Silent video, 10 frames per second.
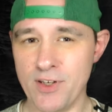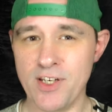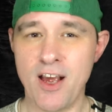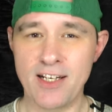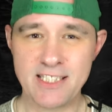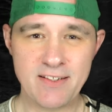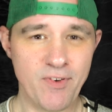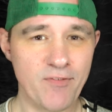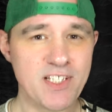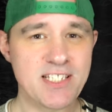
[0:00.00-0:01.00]
on the 19th
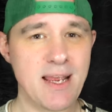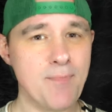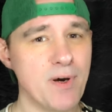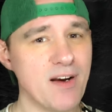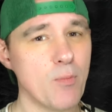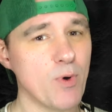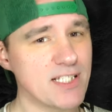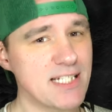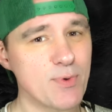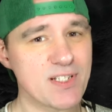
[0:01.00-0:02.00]
of December, and
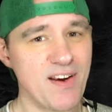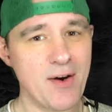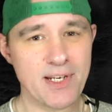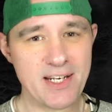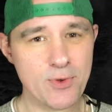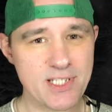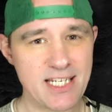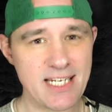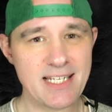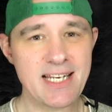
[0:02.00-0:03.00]
once he was found
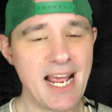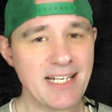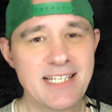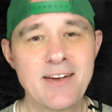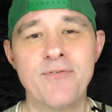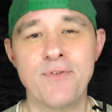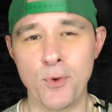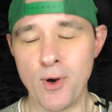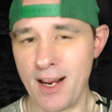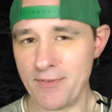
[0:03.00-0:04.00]
guilty and handed a
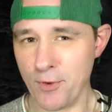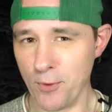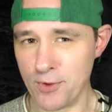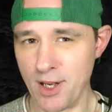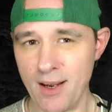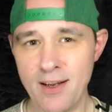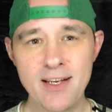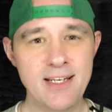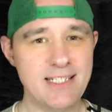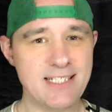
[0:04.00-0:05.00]
full life order,
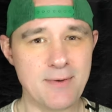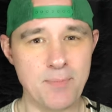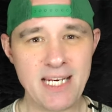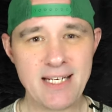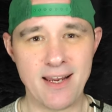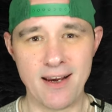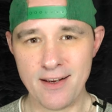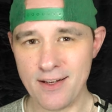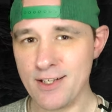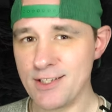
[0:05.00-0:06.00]
his demeanour
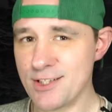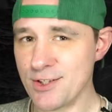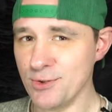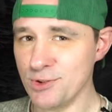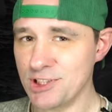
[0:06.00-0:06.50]
soon